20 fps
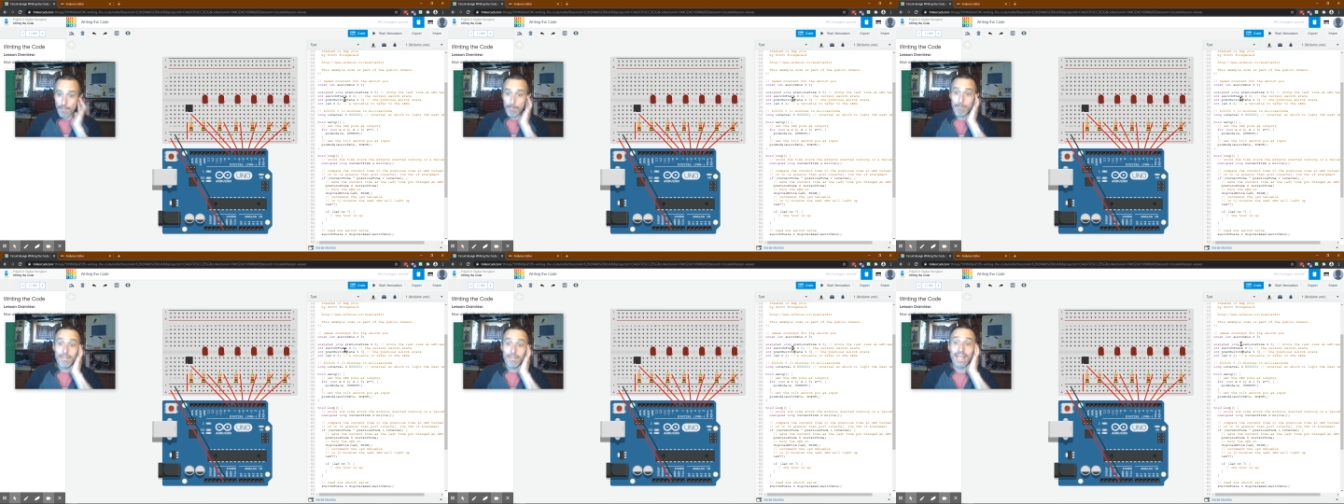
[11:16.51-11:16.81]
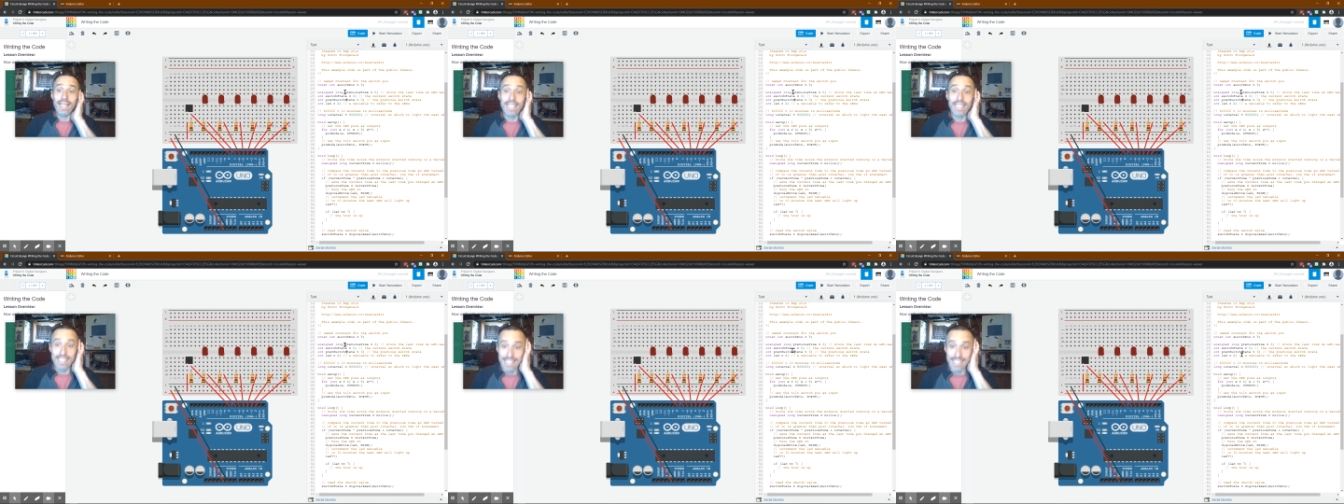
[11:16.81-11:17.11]

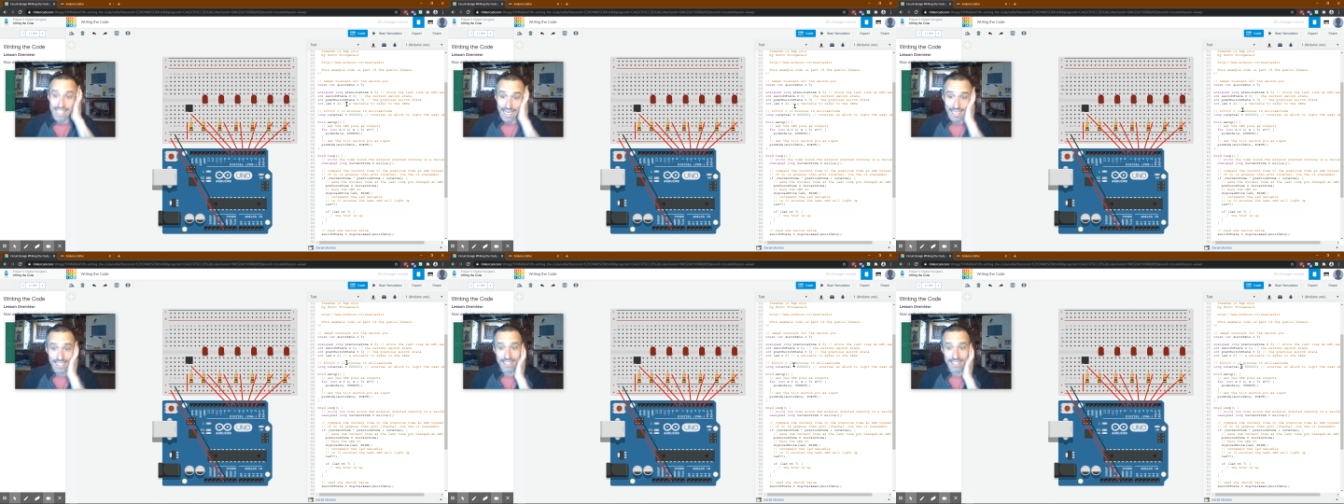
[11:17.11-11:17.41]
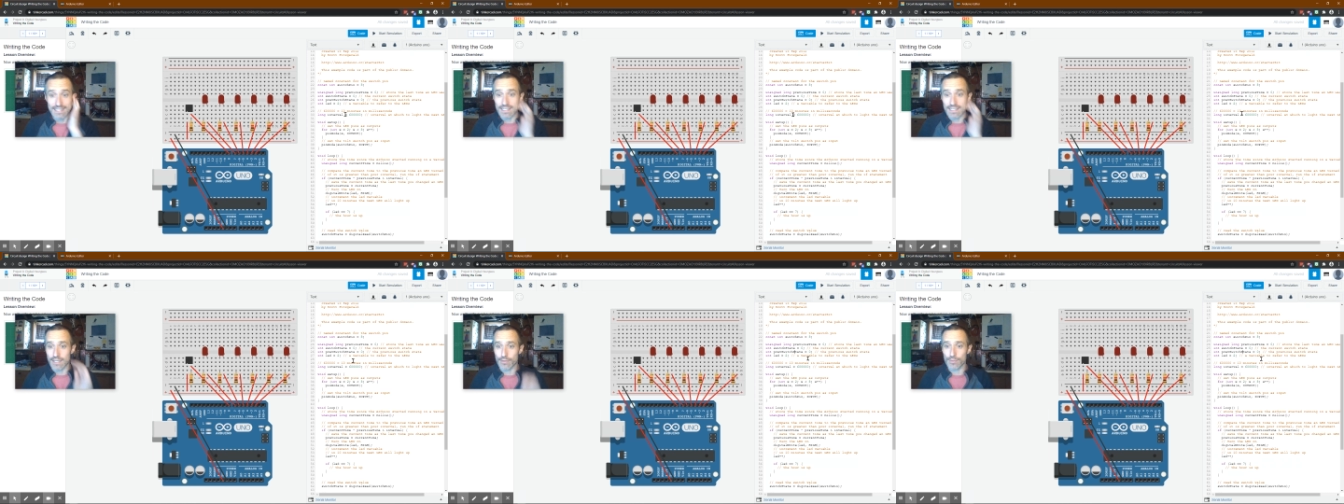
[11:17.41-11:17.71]

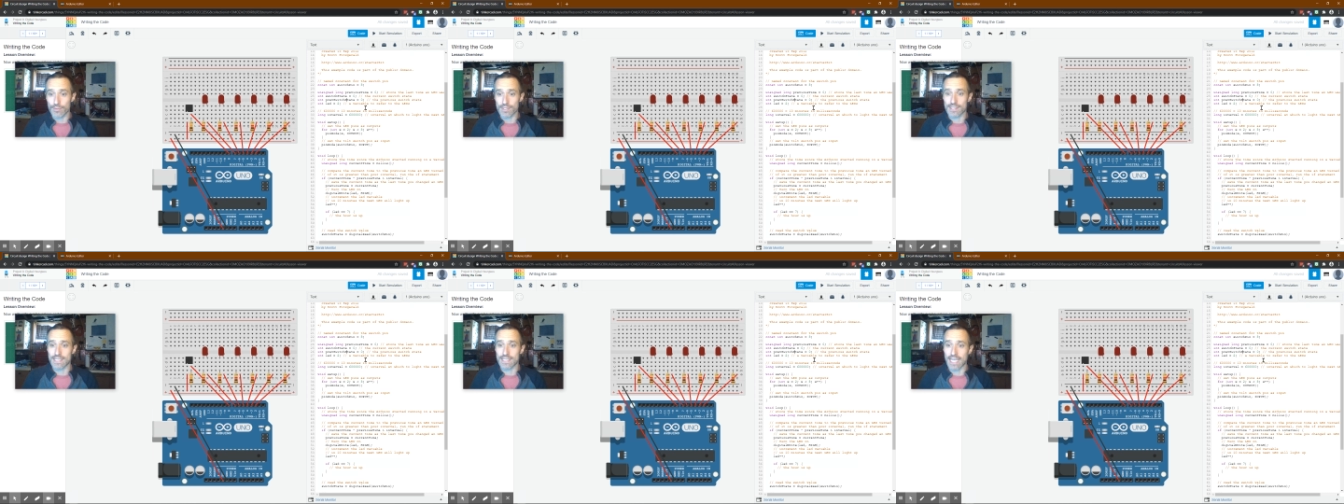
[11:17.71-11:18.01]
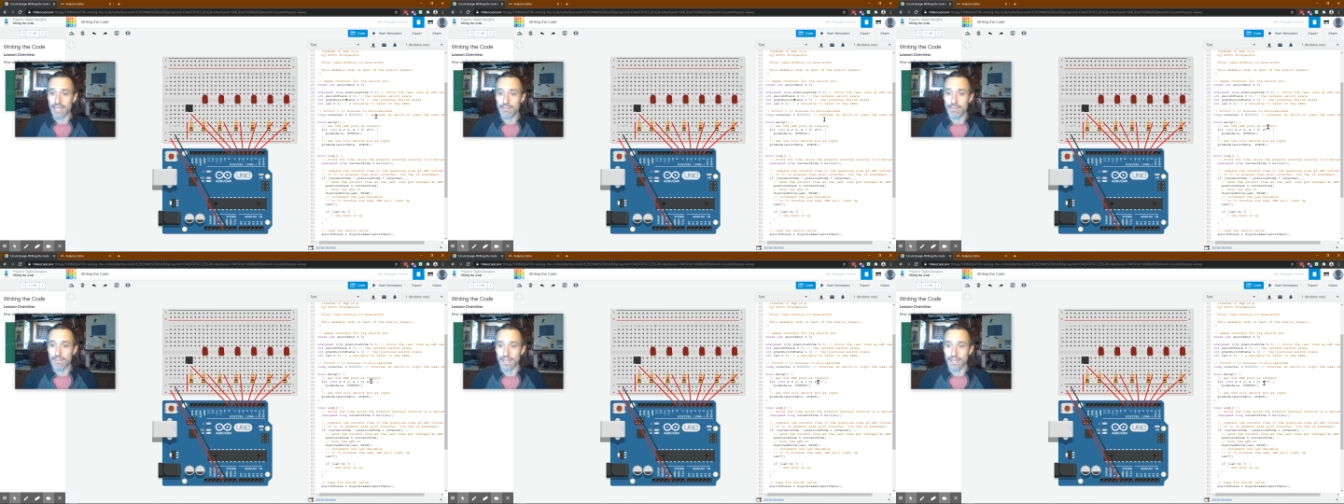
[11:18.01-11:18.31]
milliseconds equals
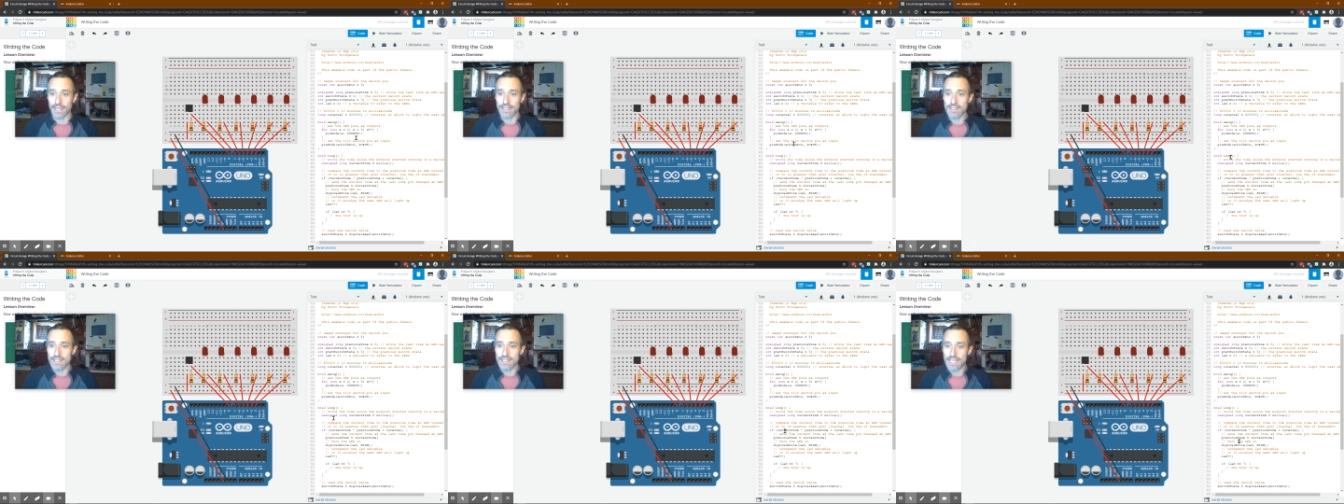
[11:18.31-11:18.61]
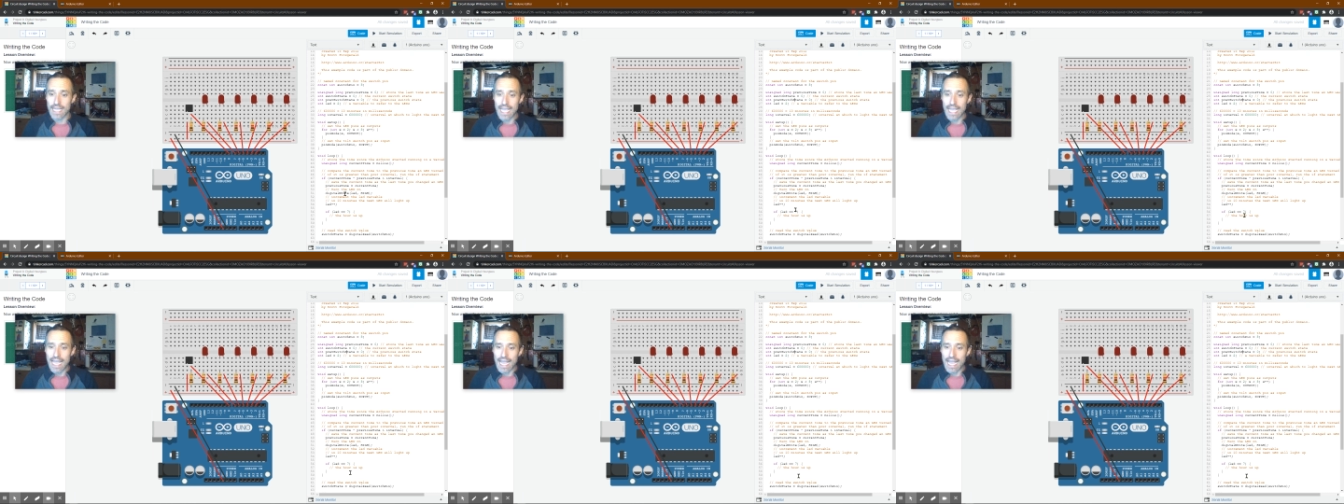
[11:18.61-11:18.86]
ten minutes.